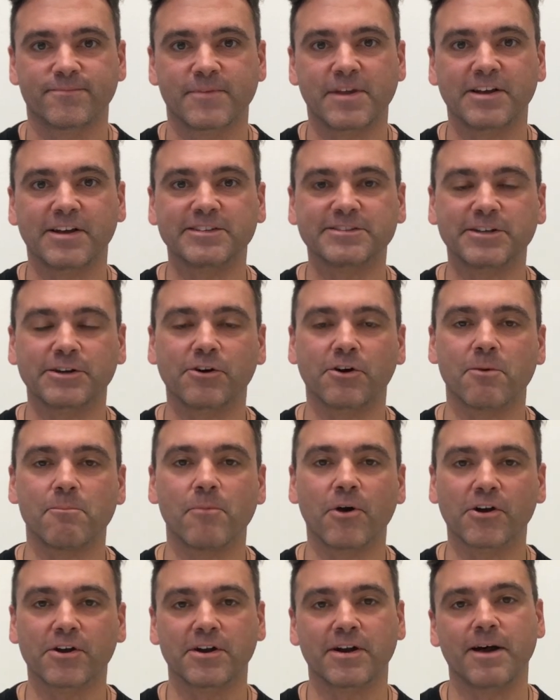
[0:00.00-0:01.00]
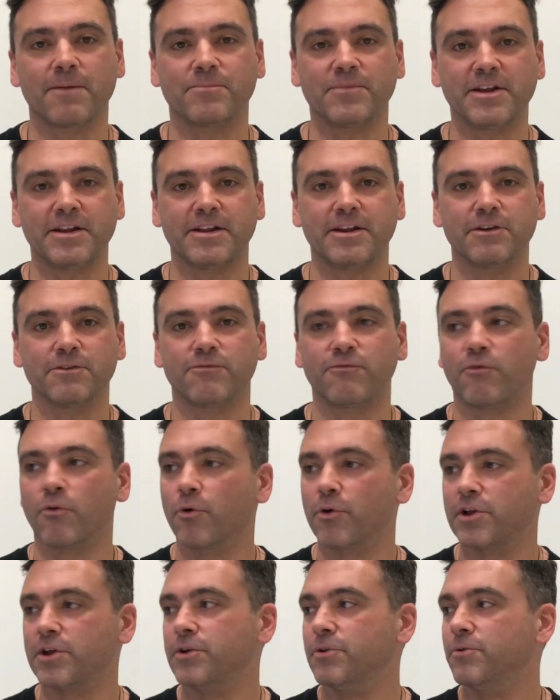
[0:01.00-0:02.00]
Hey guys, I got a market update here
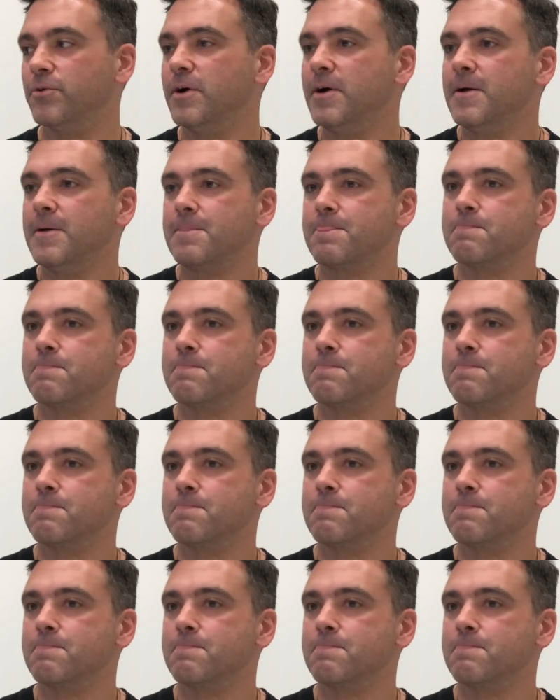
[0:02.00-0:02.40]
for you.